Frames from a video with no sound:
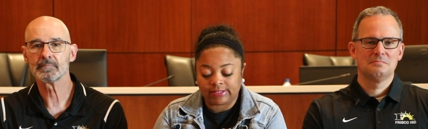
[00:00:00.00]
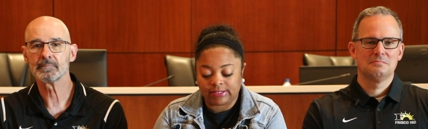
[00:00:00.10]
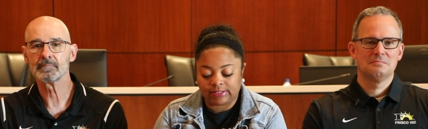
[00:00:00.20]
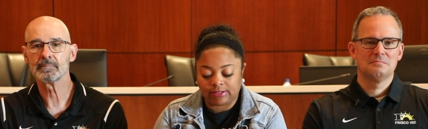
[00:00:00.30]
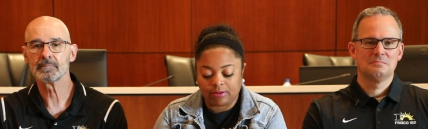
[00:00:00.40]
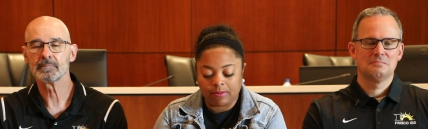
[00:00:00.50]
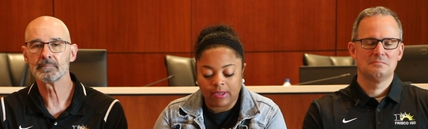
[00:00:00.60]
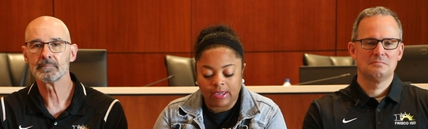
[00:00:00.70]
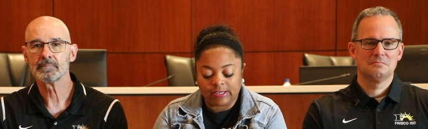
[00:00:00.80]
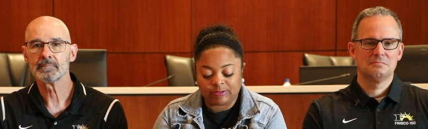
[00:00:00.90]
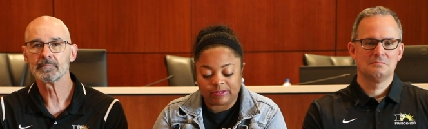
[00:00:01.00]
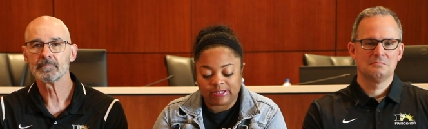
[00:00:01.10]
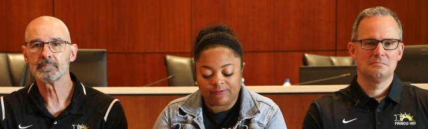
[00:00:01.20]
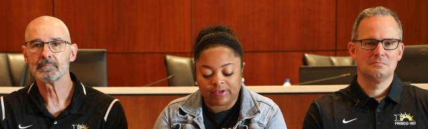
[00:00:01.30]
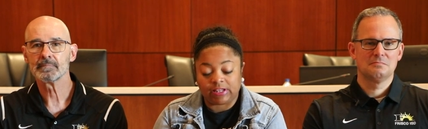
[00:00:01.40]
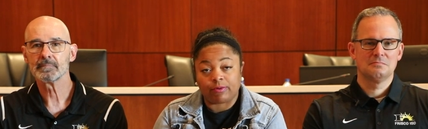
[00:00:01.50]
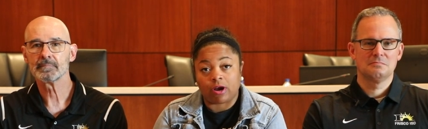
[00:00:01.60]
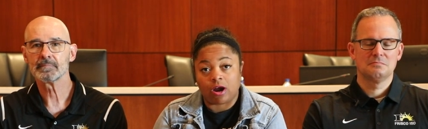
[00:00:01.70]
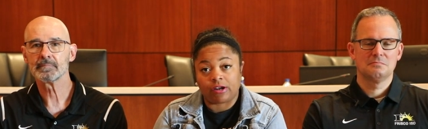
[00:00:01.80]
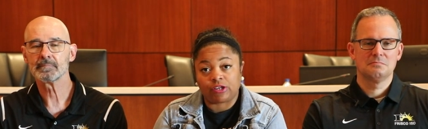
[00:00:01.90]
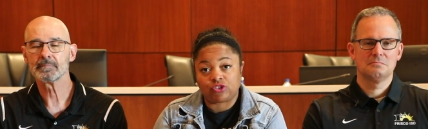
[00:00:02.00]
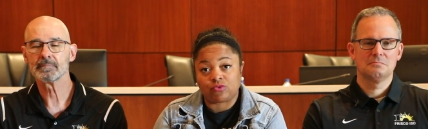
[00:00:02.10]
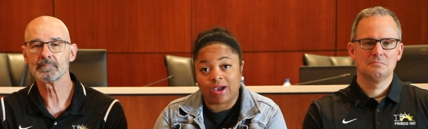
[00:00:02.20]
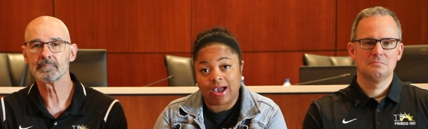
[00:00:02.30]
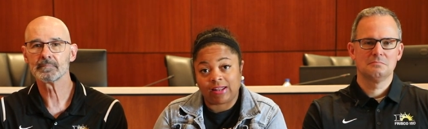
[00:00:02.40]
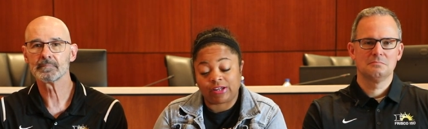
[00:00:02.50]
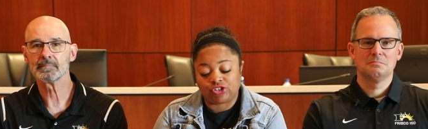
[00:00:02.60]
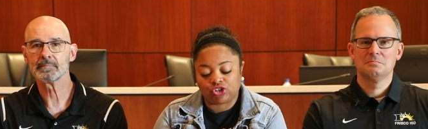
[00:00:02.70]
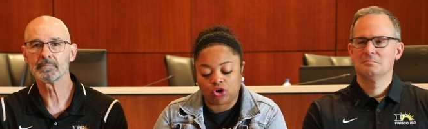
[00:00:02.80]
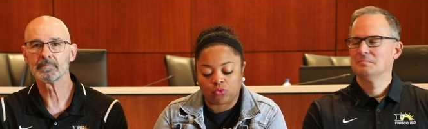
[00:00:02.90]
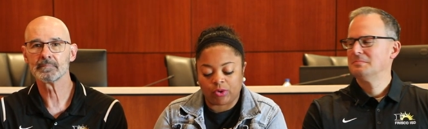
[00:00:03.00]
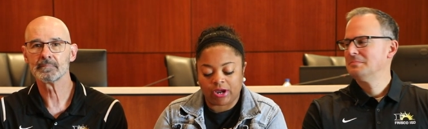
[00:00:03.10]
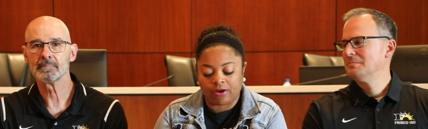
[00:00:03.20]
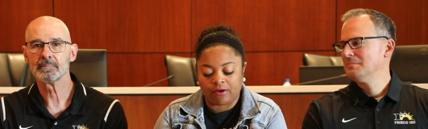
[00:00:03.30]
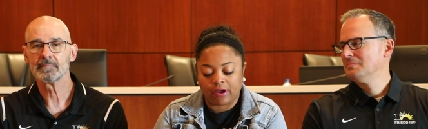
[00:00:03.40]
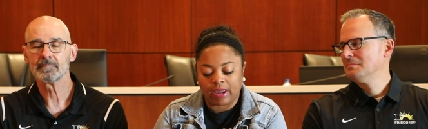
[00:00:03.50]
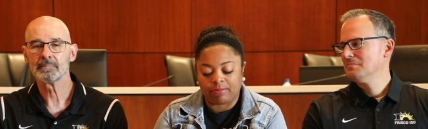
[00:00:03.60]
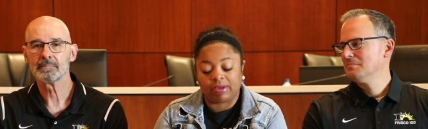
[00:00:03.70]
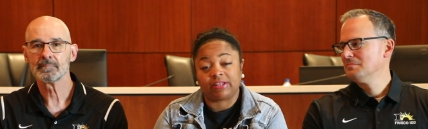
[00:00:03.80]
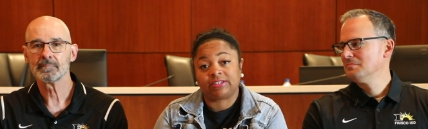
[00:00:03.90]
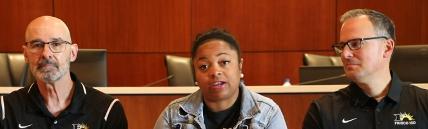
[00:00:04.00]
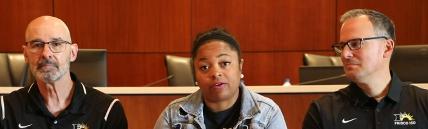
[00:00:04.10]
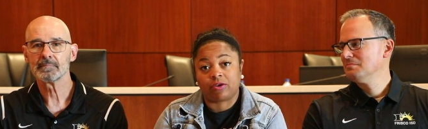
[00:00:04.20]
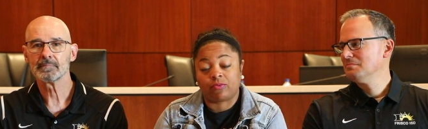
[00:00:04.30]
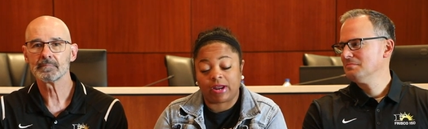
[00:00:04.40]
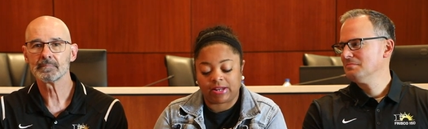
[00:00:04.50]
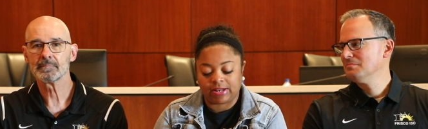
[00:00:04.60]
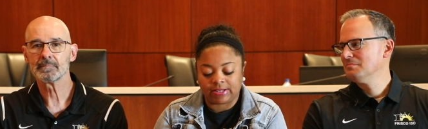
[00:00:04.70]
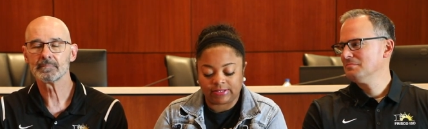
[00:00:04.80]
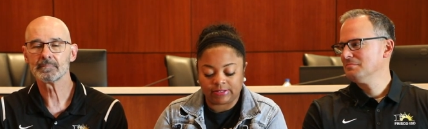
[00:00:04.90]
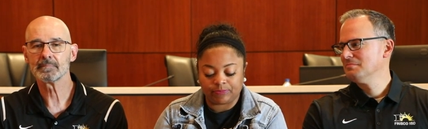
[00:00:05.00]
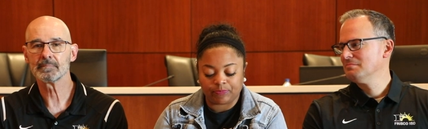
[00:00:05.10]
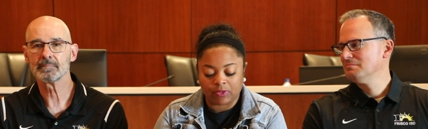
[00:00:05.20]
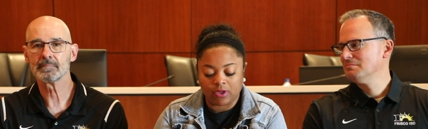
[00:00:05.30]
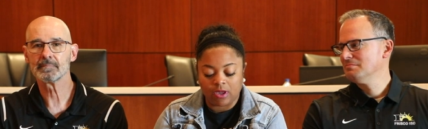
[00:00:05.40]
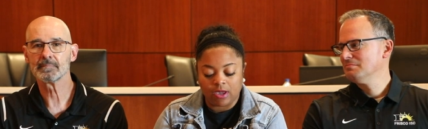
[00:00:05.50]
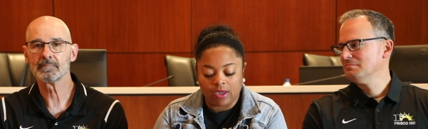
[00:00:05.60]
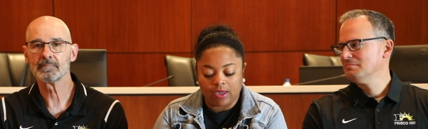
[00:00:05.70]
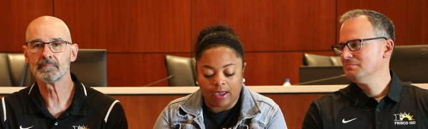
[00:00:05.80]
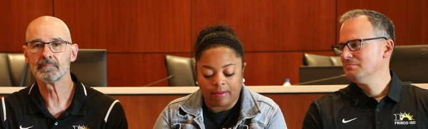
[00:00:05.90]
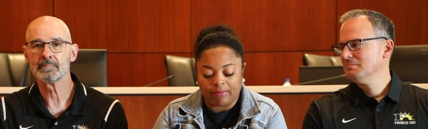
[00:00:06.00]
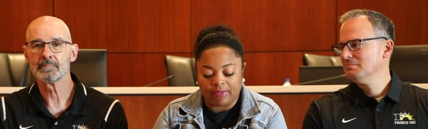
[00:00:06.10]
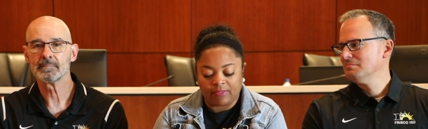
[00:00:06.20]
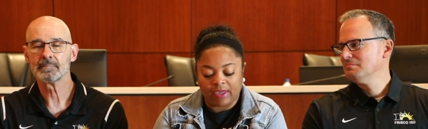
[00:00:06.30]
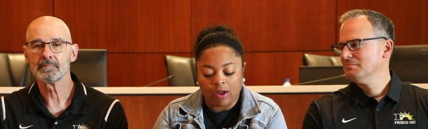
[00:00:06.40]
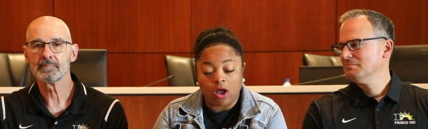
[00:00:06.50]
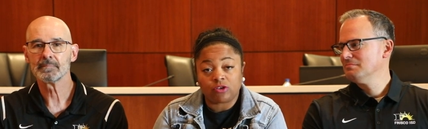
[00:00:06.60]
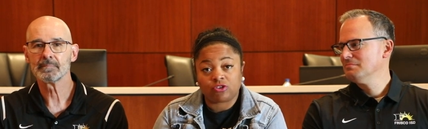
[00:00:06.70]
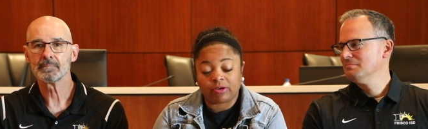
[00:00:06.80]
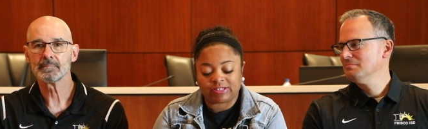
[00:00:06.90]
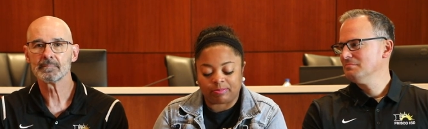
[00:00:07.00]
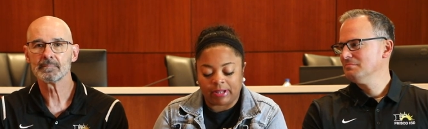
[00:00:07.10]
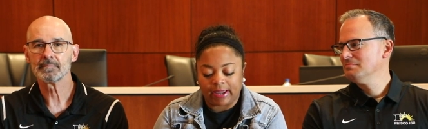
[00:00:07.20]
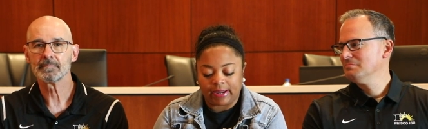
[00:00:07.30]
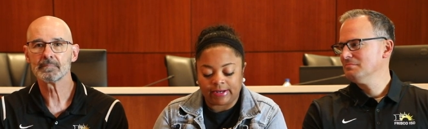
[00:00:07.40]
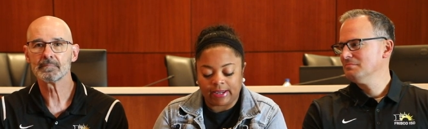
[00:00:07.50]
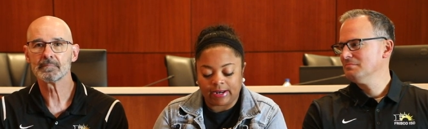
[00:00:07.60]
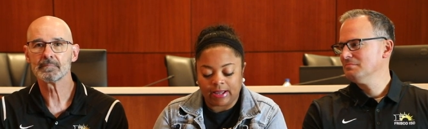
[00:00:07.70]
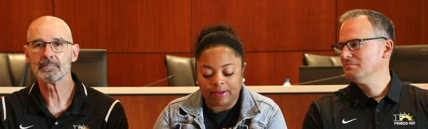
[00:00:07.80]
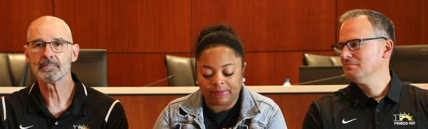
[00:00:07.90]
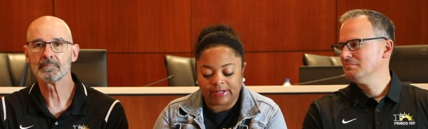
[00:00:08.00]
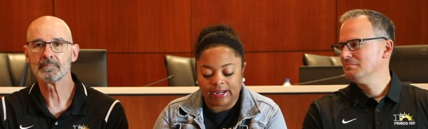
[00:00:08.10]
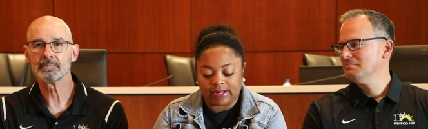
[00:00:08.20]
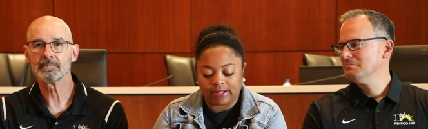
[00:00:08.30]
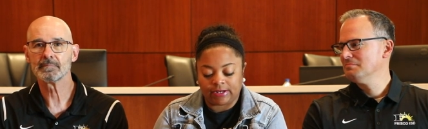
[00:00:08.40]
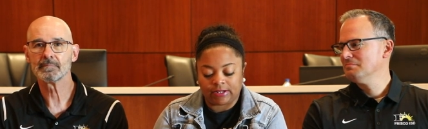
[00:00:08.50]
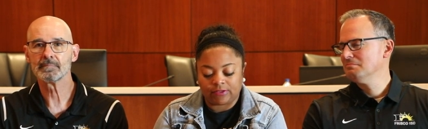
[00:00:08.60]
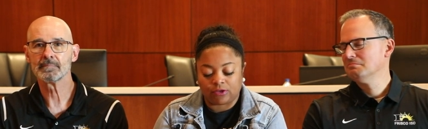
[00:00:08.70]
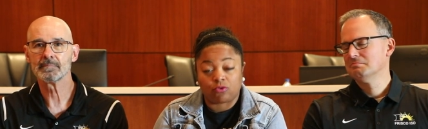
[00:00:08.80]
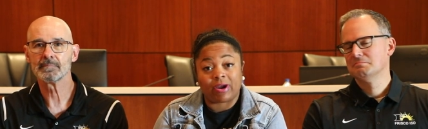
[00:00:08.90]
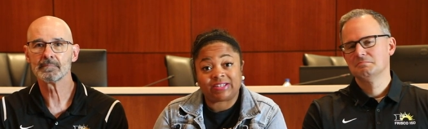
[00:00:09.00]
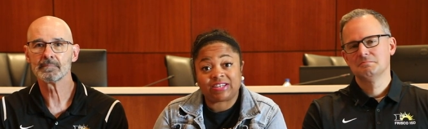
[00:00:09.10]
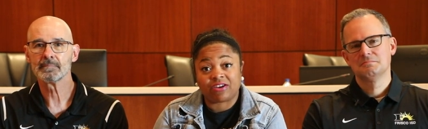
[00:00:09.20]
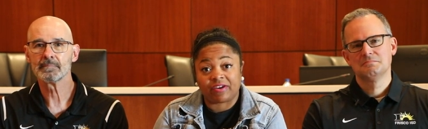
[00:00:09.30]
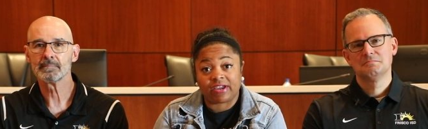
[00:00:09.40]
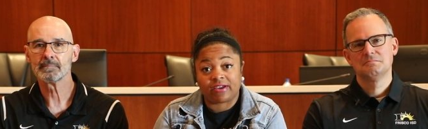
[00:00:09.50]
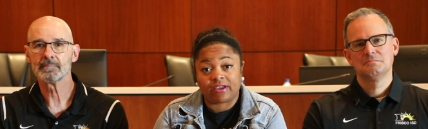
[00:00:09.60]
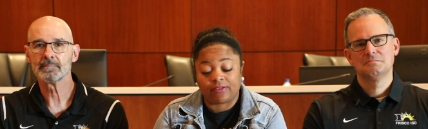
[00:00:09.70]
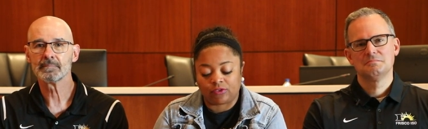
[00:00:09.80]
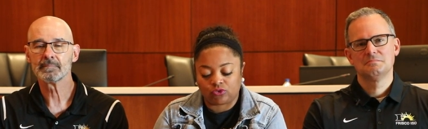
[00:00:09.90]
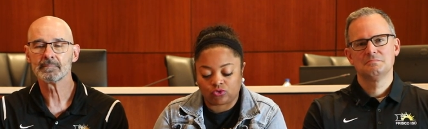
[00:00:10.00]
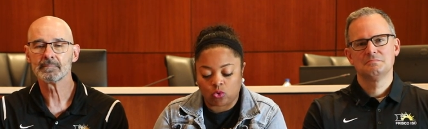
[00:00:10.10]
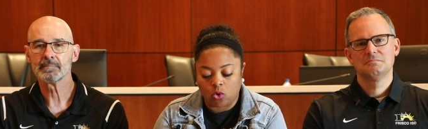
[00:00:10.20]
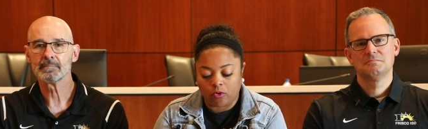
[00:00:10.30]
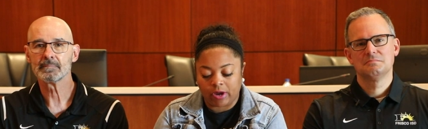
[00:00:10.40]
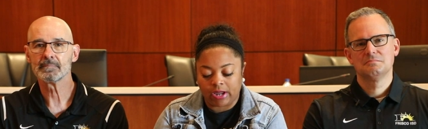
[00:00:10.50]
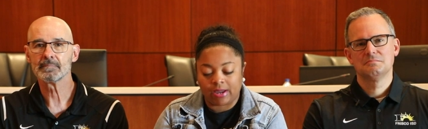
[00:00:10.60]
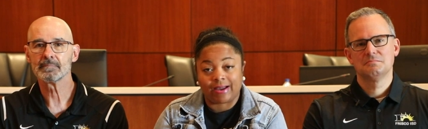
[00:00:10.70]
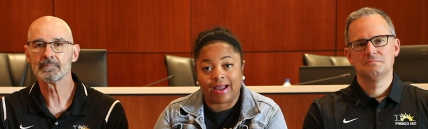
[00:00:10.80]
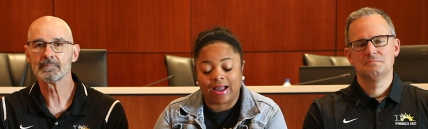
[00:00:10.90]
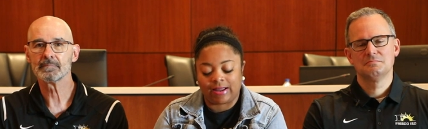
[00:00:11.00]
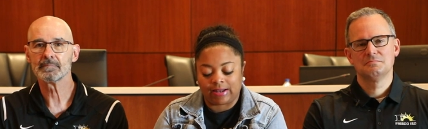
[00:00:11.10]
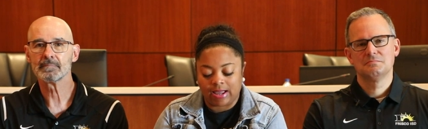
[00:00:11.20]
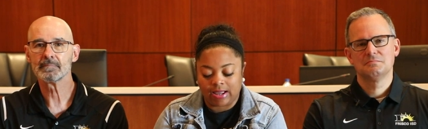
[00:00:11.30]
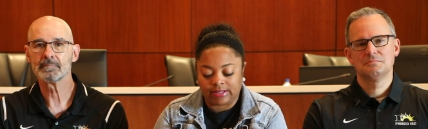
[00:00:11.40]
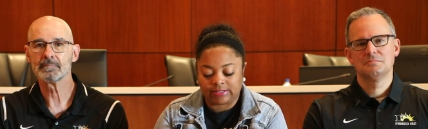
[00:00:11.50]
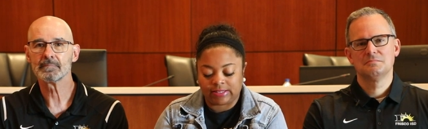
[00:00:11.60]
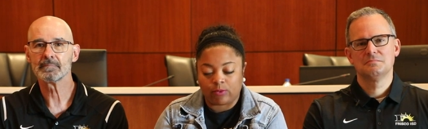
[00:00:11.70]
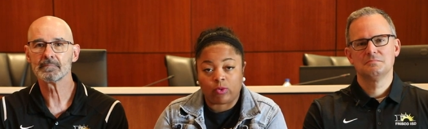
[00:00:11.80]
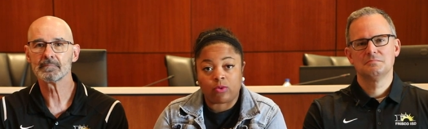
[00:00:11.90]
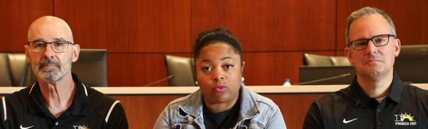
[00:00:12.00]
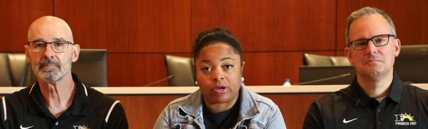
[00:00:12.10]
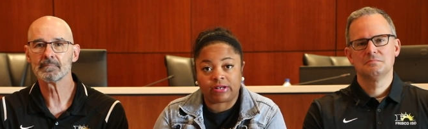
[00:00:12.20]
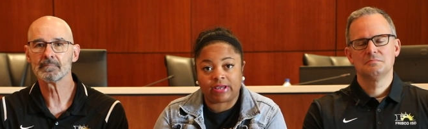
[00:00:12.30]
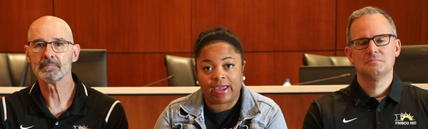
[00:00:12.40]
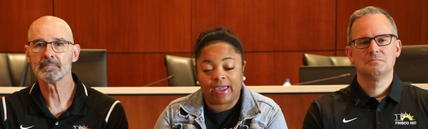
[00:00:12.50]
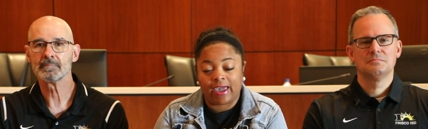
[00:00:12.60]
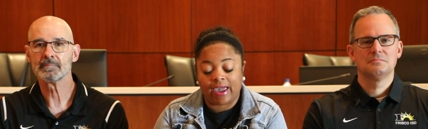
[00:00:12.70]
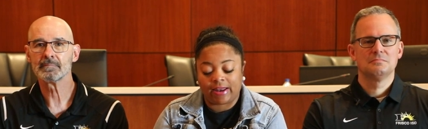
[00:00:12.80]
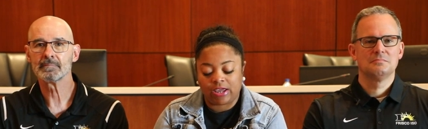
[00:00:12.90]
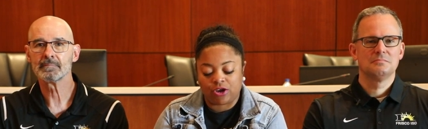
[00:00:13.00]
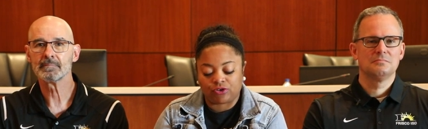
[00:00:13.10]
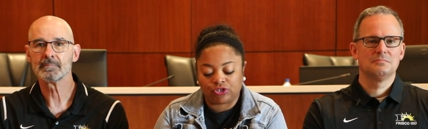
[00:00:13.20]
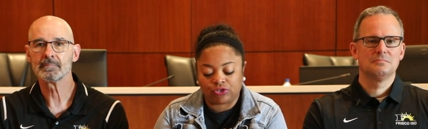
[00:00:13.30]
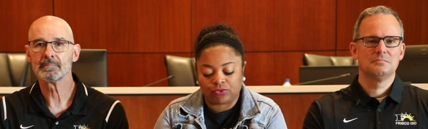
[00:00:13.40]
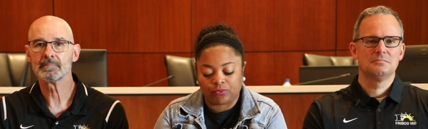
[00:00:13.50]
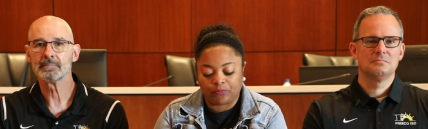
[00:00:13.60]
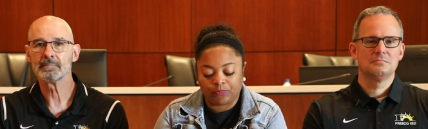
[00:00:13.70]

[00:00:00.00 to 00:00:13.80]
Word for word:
Speaker 1: system, specifically regarding to college, career, and military readiness. Um, they also explained and updated the criteria and the scoring guidelines that we would adhere to